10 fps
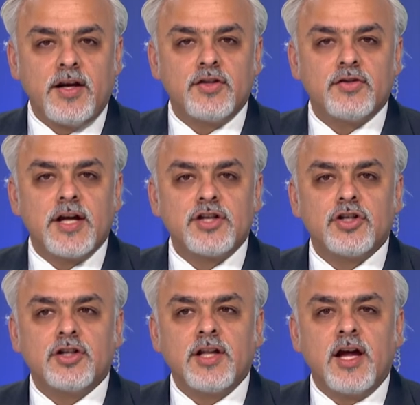
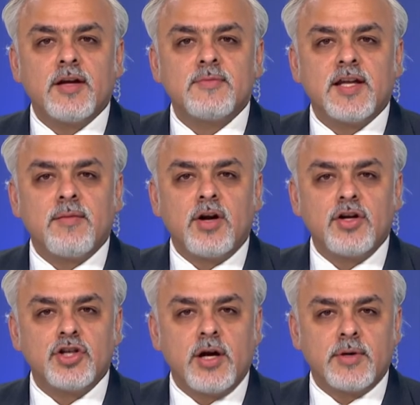International. I'm Samar
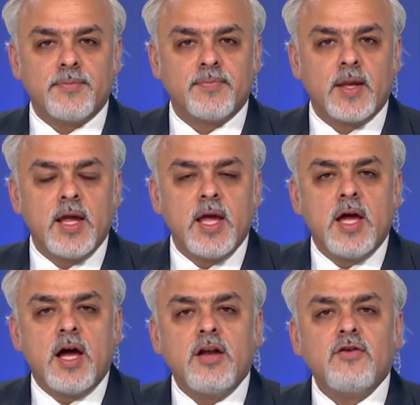Arjawi.
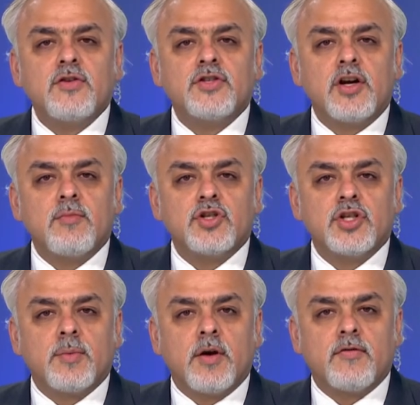Under the
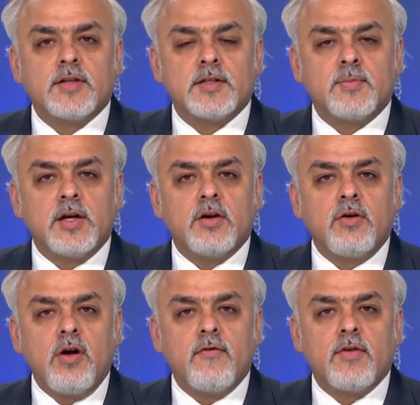chairmanship of the Speaker
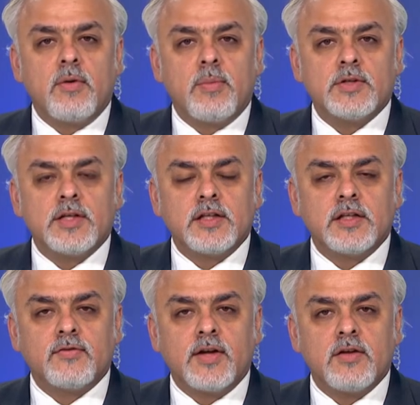of the
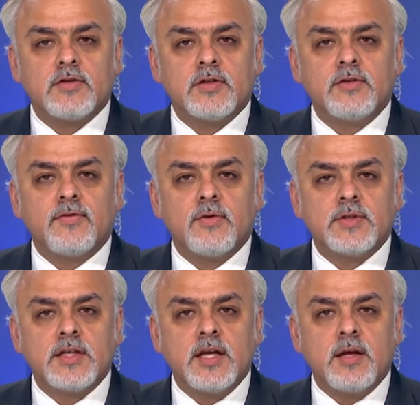Representative Council,
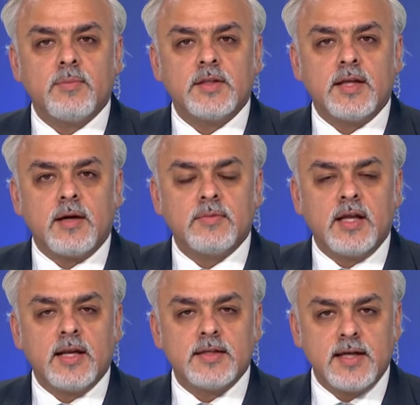Fawziya bint
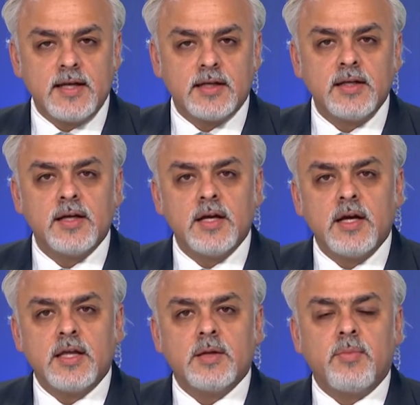Abdullah Zainal,
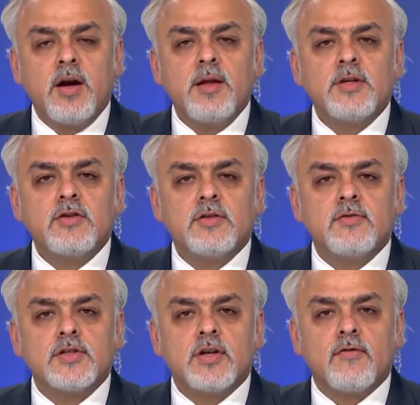the Parliamentary
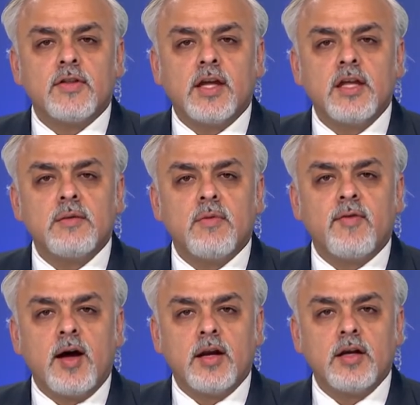Division of the Kingdom of
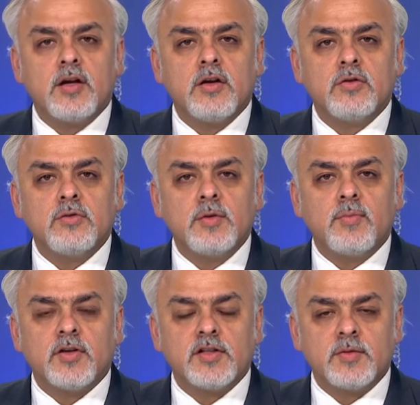Bahrain concluded
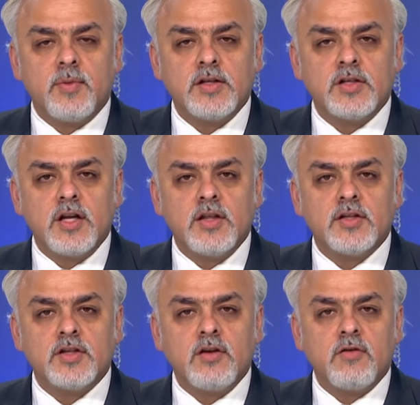participation in the
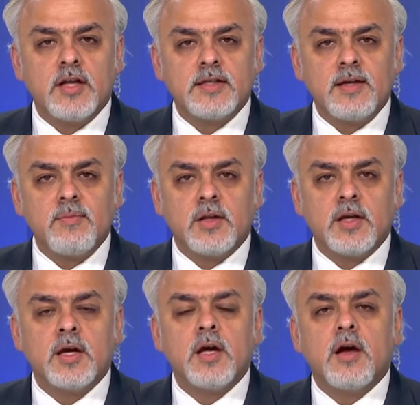General Assembly
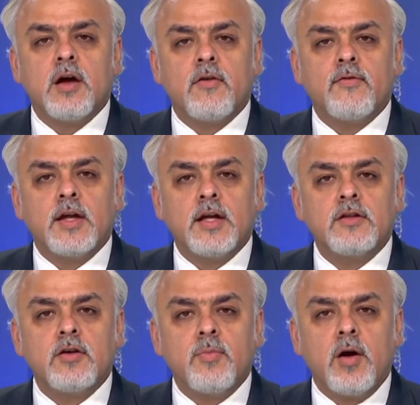of the
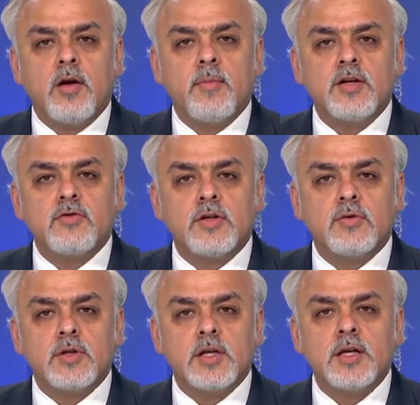Interparliamentary
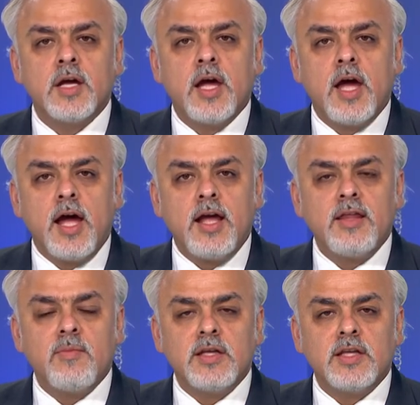Union and
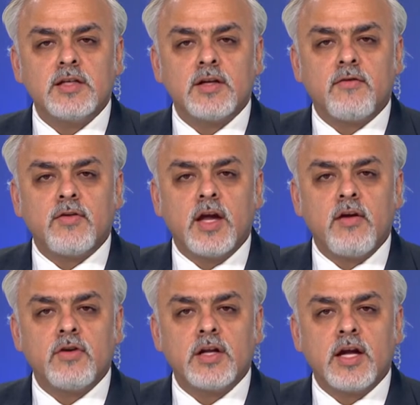the meetings of the
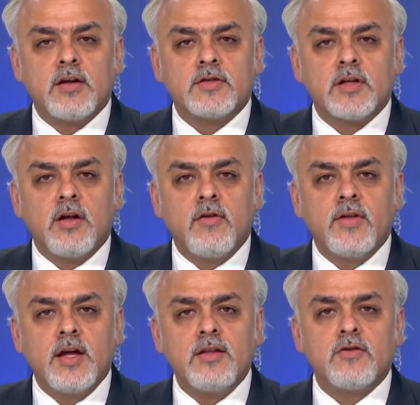Governing Council of
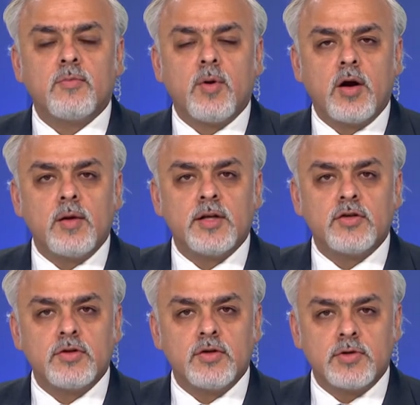the
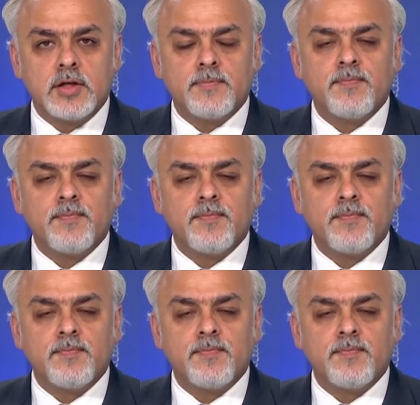Interparliamentary Union.